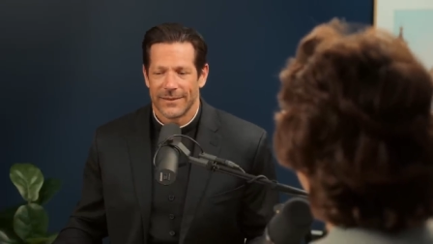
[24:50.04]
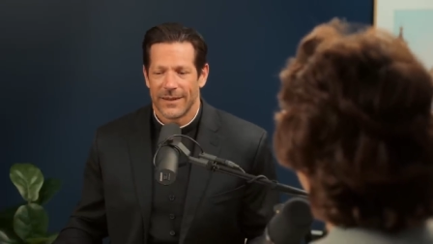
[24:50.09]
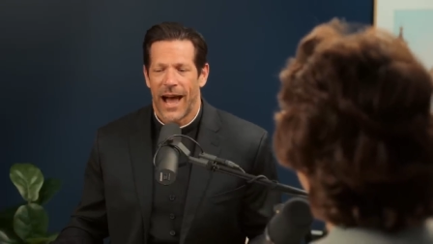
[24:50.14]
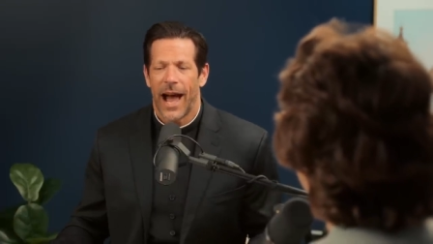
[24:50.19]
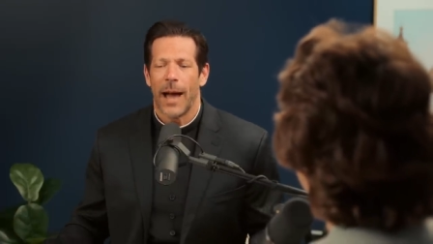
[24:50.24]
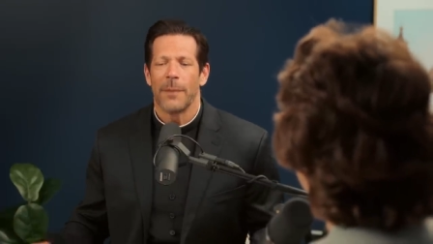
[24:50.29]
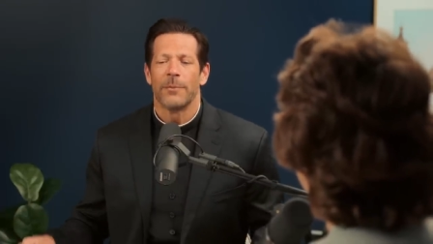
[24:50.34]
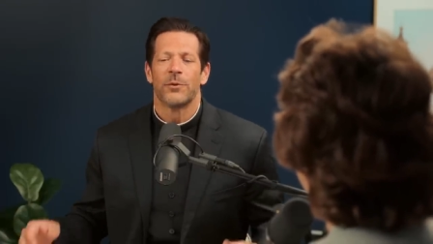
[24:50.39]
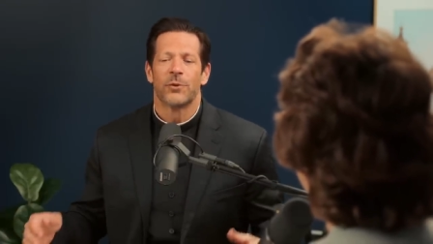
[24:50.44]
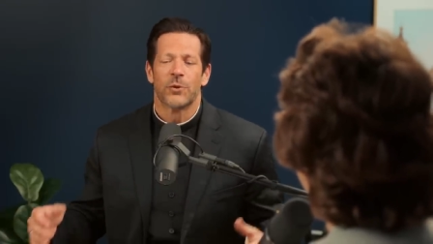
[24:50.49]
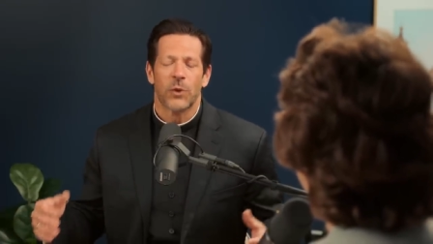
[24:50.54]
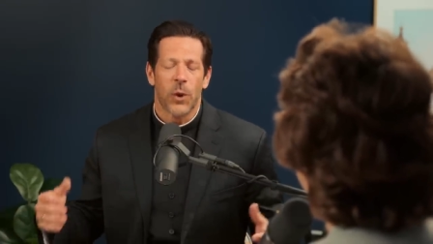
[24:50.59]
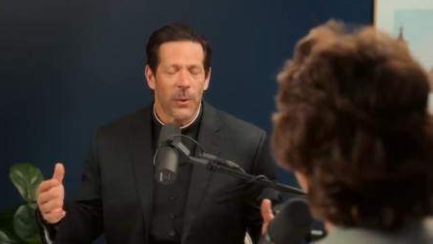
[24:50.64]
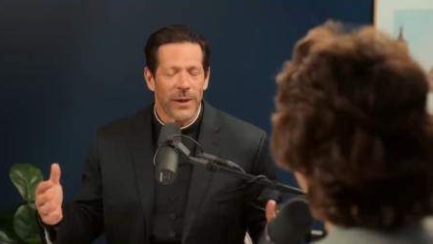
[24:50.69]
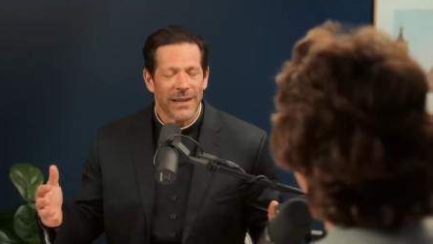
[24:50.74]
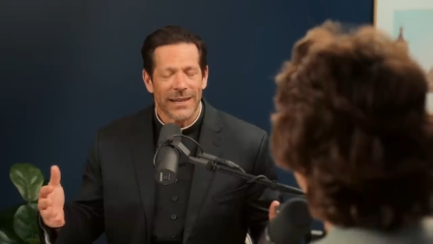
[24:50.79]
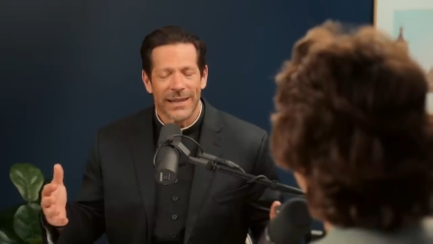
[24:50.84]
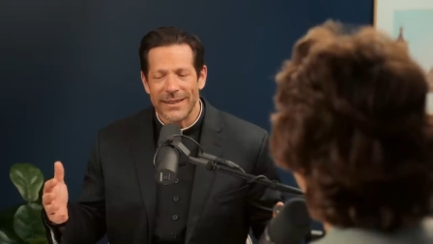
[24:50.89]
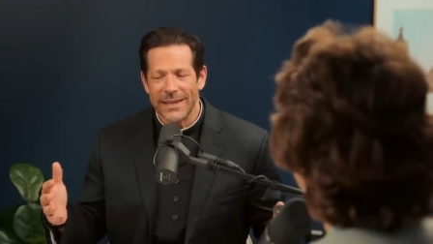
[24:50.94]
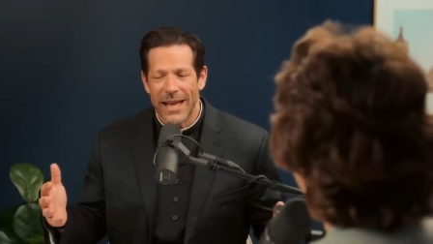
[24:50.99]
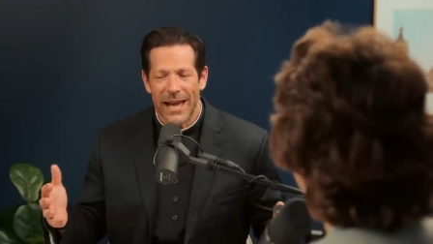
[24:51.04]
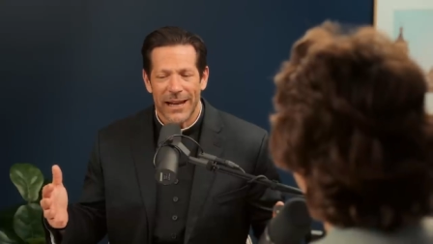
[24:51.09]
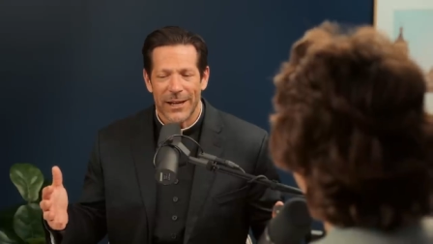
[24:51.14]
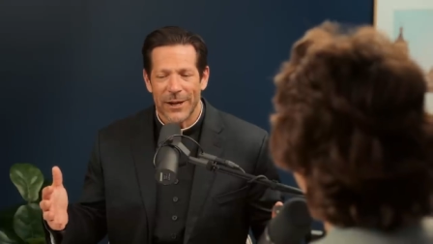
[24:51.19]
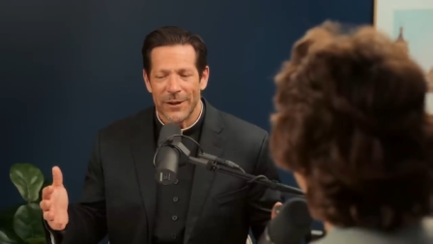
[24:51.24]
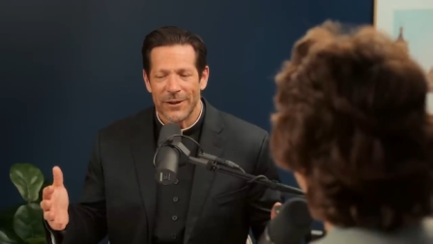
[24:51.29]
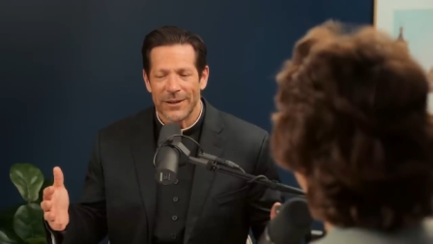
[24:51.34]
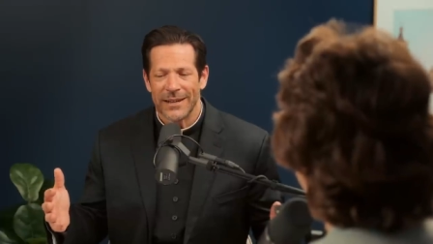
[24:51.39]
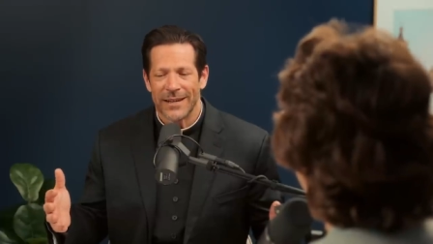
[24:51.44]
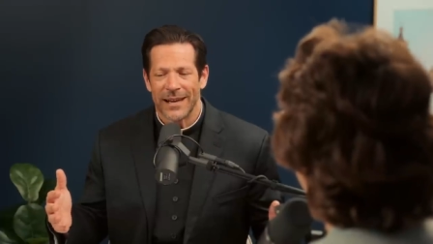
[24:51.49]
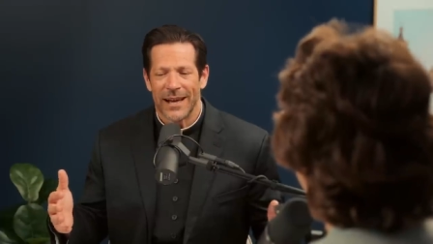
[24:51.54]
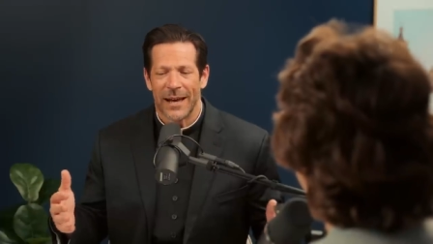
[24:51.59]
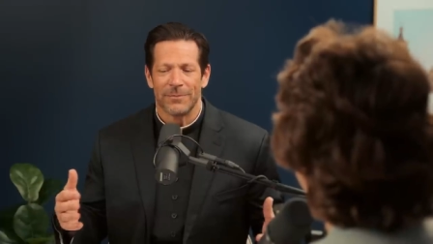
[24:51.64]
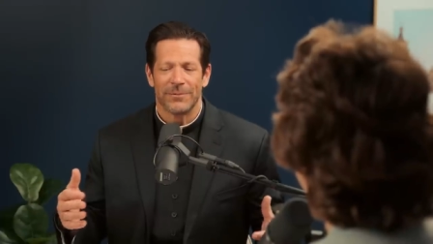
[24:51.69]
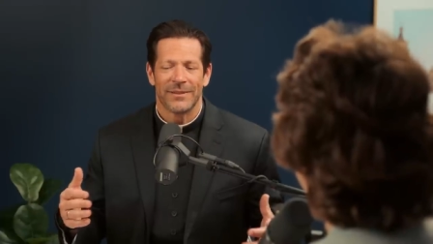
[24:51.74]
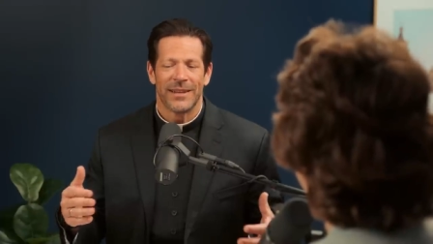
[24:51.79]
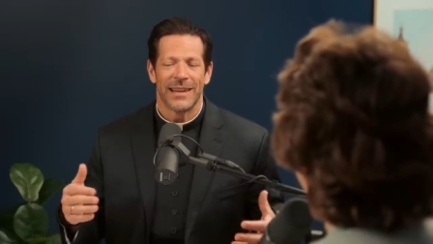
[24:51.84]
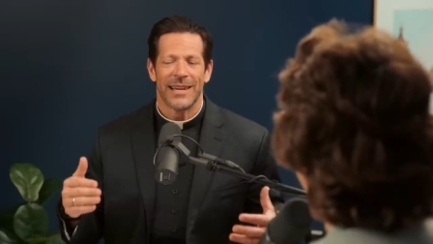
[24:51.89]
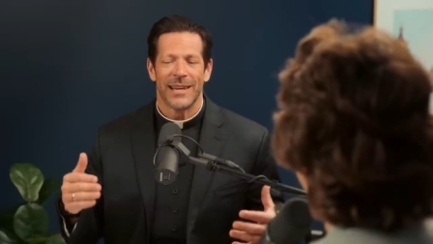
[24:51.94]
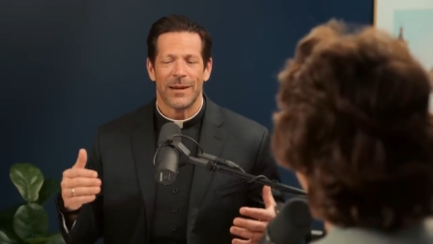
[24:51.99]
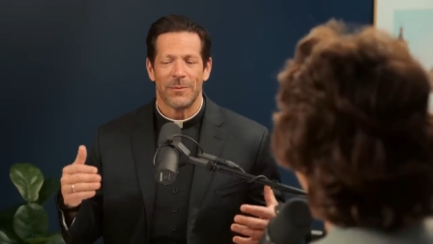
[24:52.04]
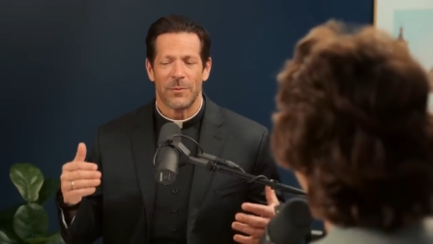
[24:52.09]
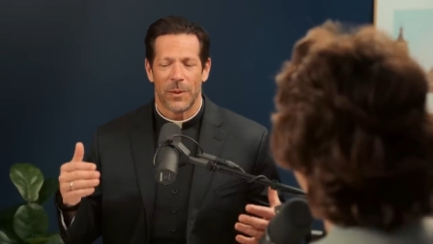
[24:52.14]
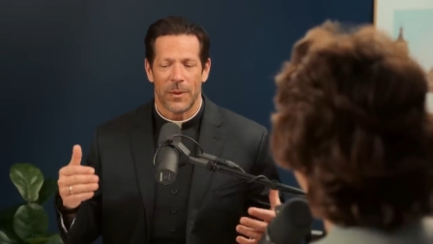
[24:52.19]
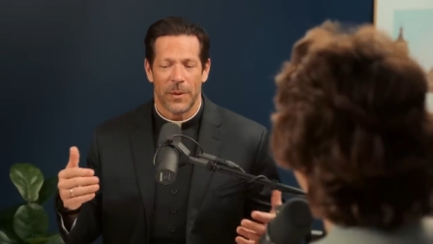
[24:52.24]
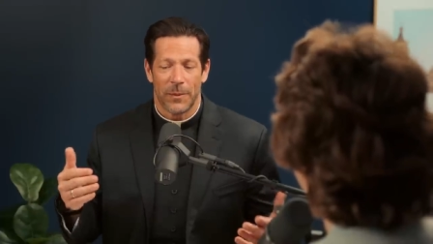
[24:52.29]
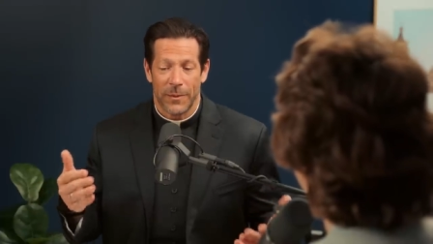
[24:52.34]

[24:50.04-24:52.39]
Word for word: I'm growing in that area. I'm taking more.